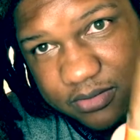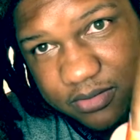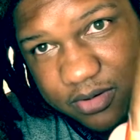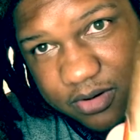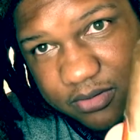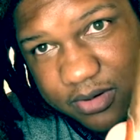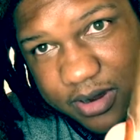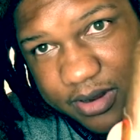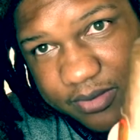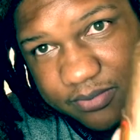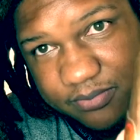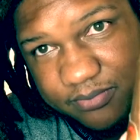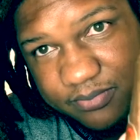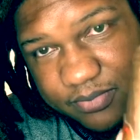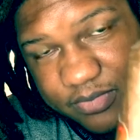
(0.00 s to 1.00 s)
All right,
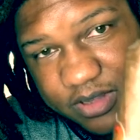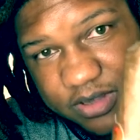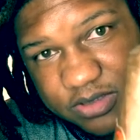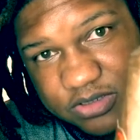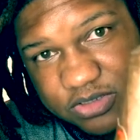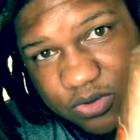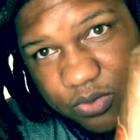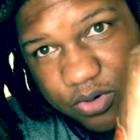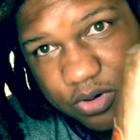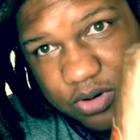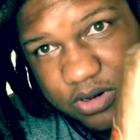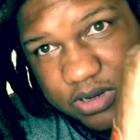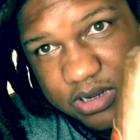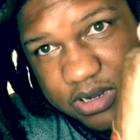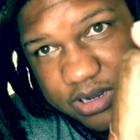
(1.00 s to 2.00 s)
so we're gonna
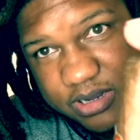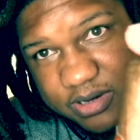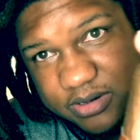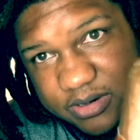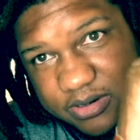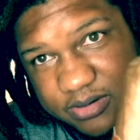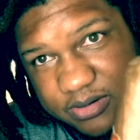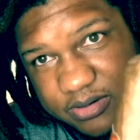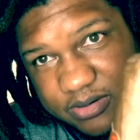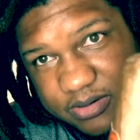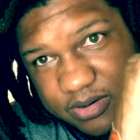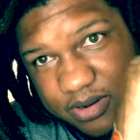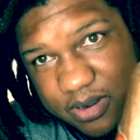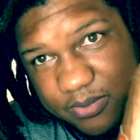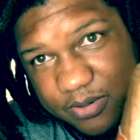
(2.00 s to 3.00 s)
cut
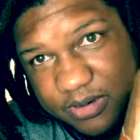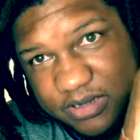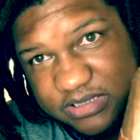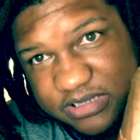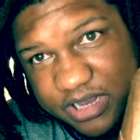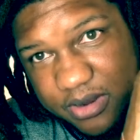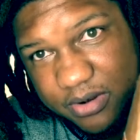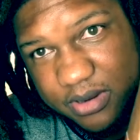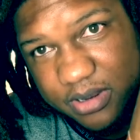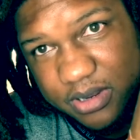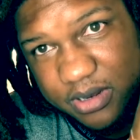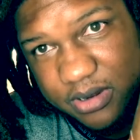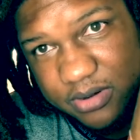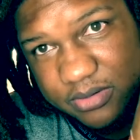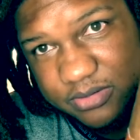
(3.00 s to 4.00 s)
up in this area
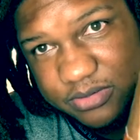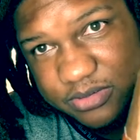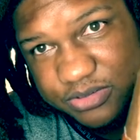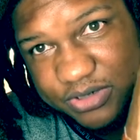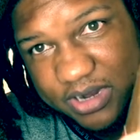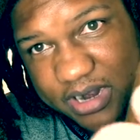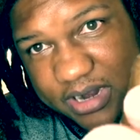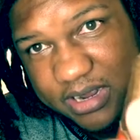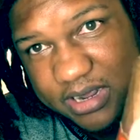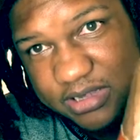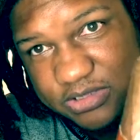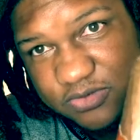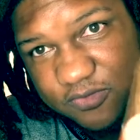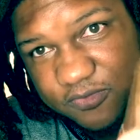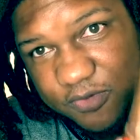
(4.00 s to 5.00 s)
here. Try not to cut
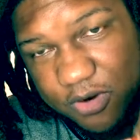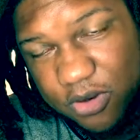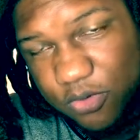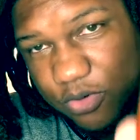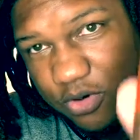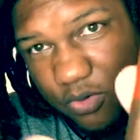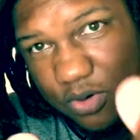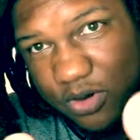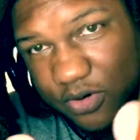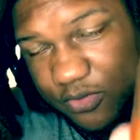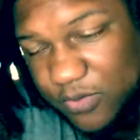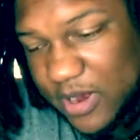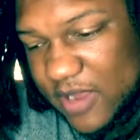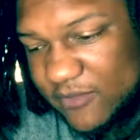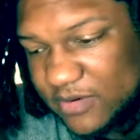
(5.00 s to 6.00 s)
too far because we don't want to
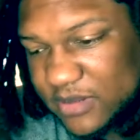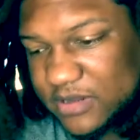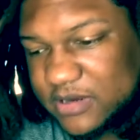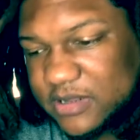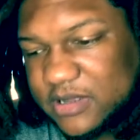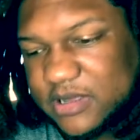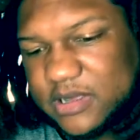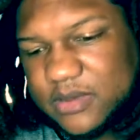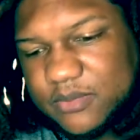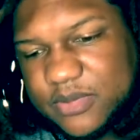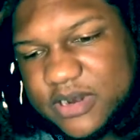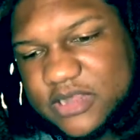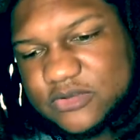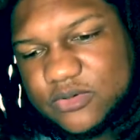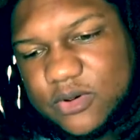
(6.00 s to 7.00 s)
unravel it. But
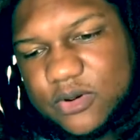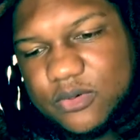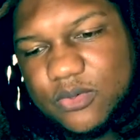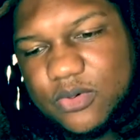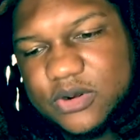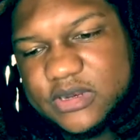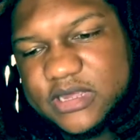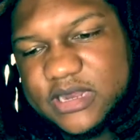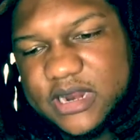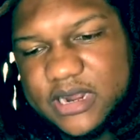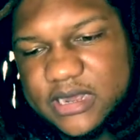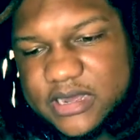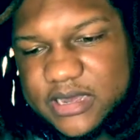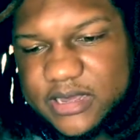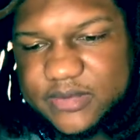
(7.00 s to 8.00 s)
that's where we want to get our
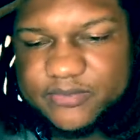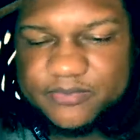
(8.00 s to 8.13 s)
cut.